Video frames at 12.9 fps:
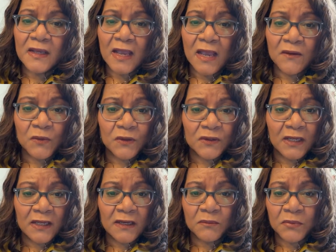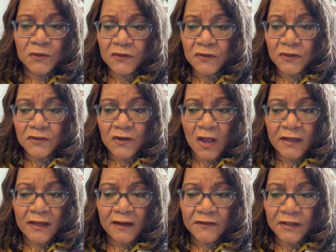and we'll need a booster shot
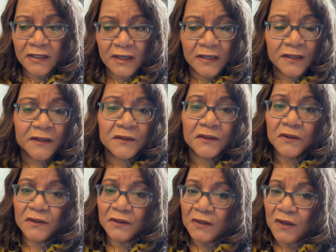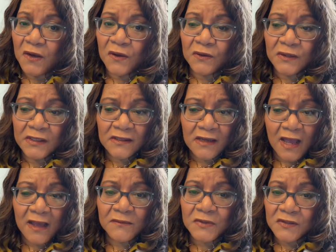every year. Only
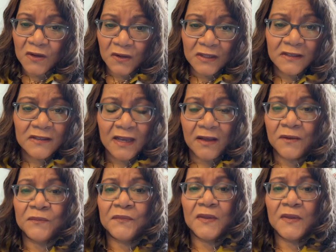time is going to tell.